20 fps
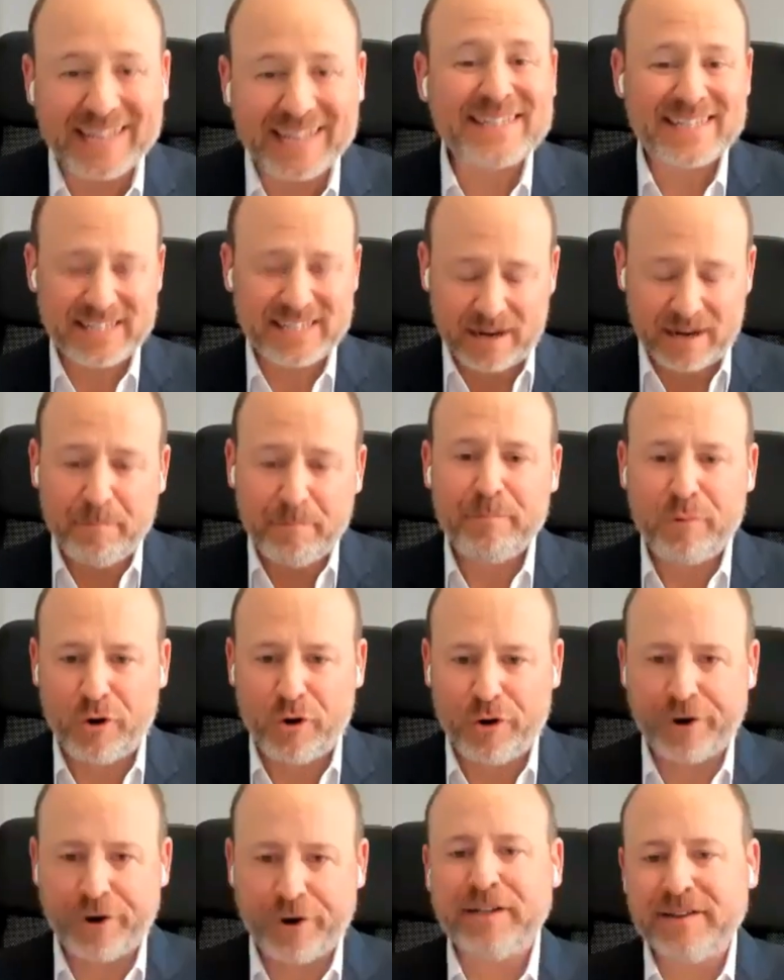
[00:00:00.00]
at some
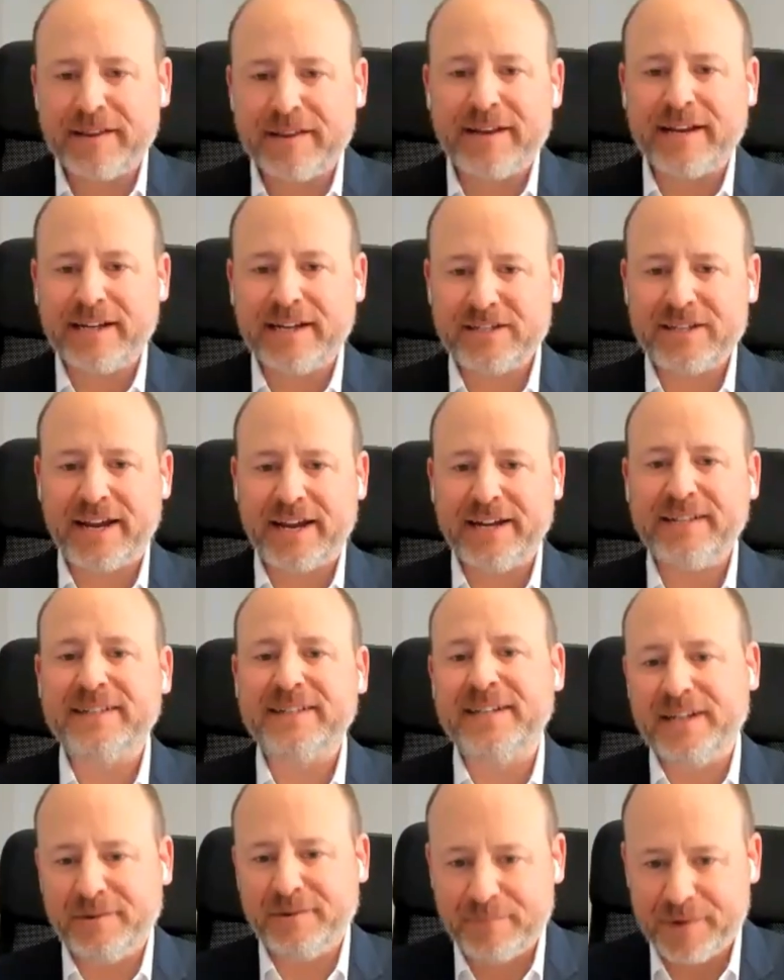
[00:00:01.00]
point in the next
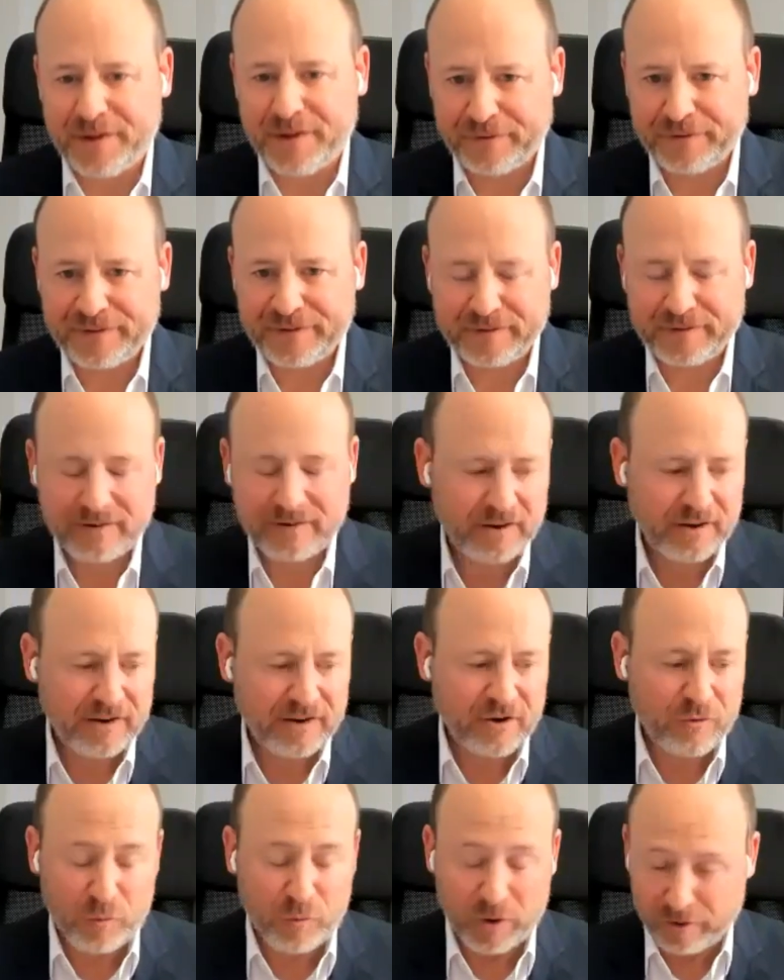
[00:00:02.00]
18 months
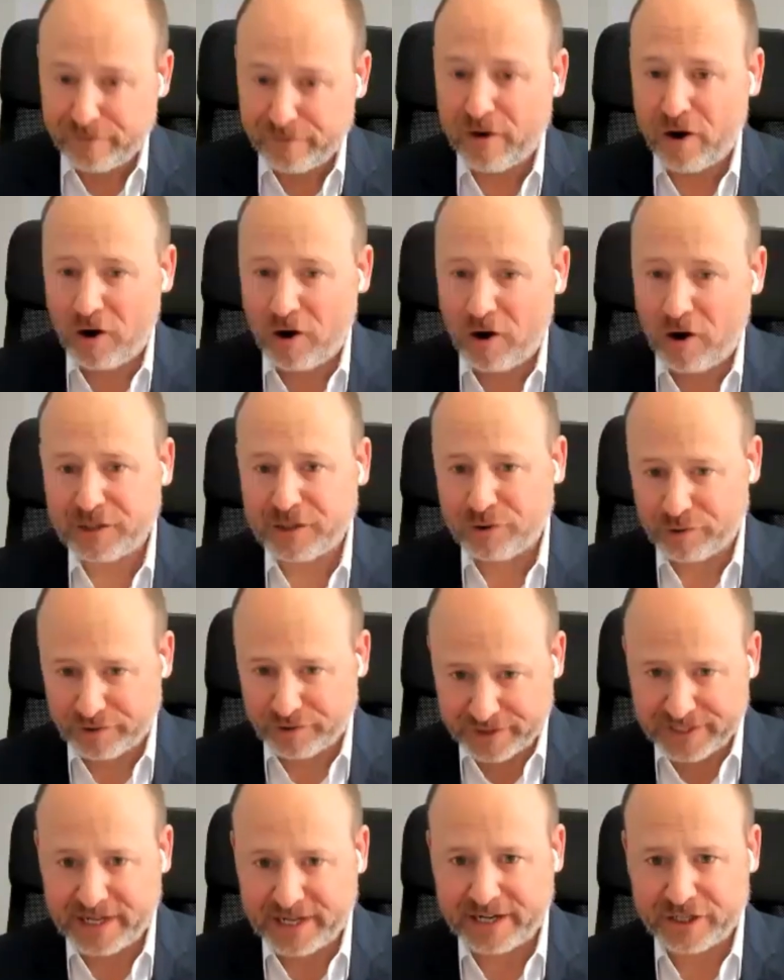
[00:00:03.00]
will fall into a
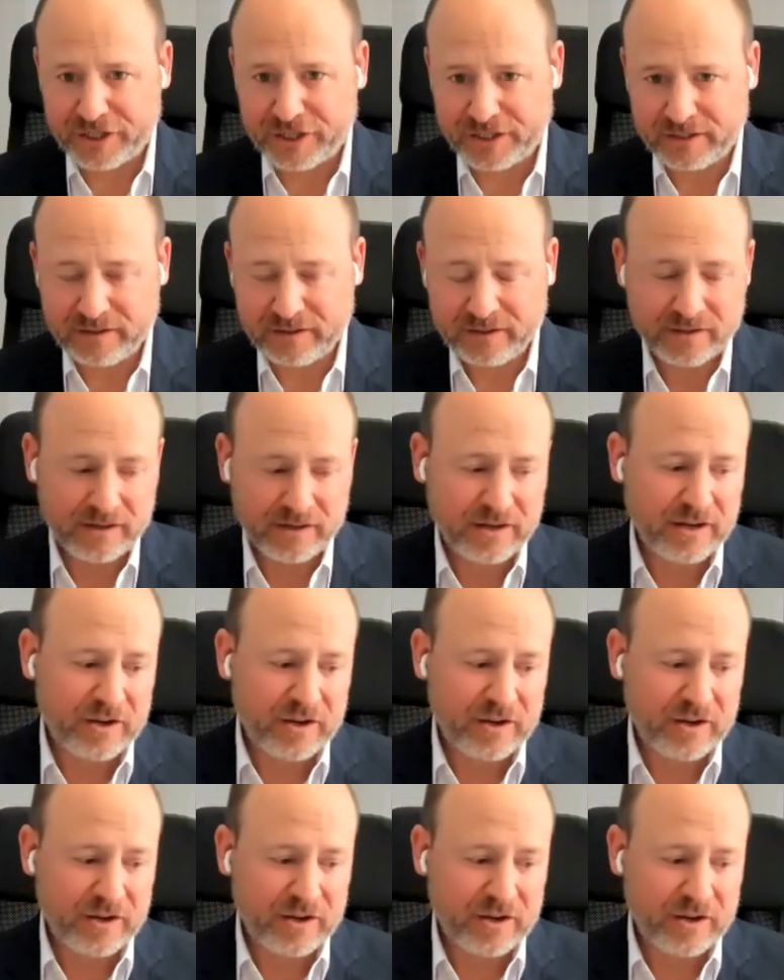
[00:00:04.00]
recession,